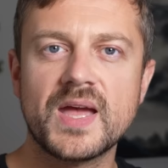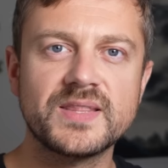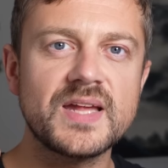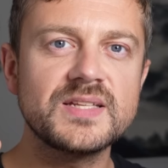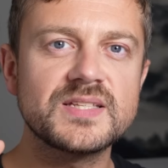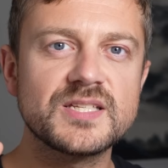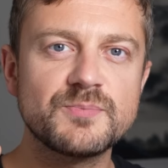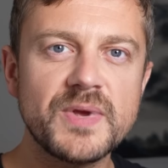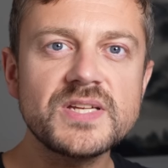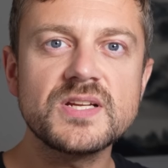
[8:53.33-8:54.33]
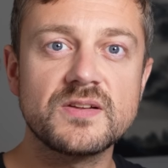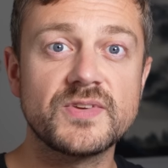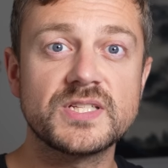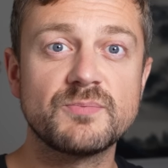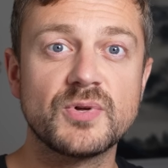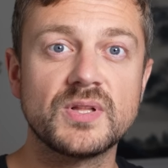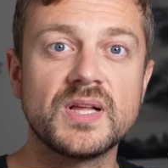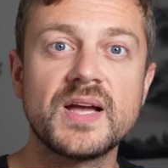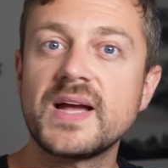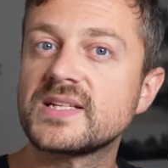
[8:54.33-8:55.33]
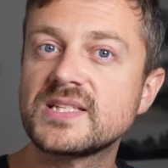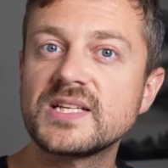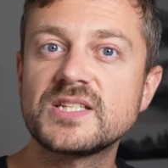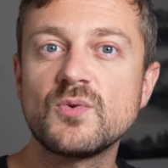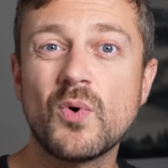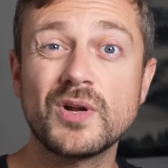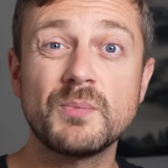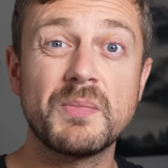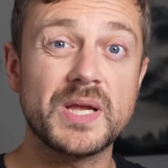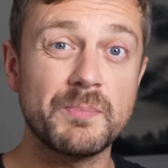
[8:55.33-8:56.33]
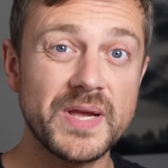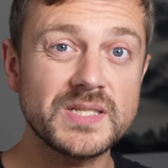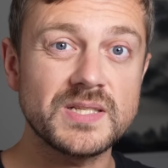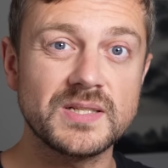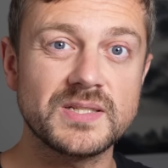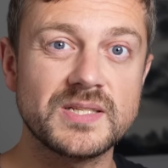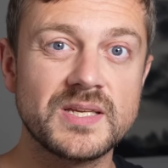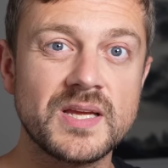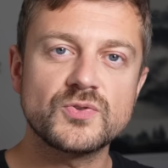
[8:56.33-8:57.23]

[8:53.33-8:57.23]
And that is especially visible at 61 megapixels.